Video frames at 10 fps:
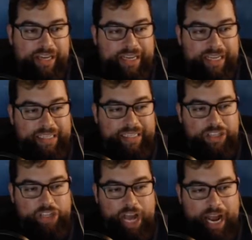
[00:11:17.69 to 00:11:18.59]
He is a
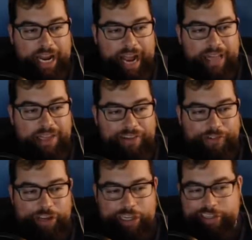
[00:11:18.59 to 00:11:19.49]
giant
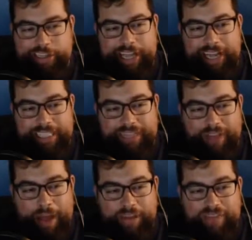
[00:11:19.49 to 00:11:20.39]
anglerfish. He likes the
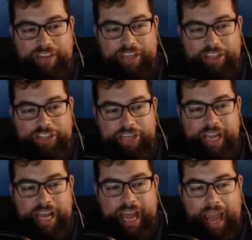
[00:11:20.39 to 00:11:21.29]
flapping fish.
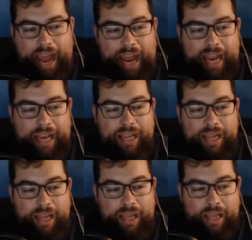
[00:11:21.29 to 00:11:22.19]
And
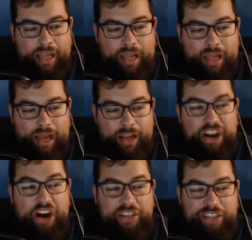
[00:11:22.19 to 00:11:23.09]
a
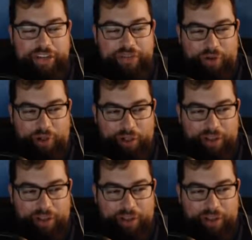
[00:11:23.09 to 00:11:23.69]
young general.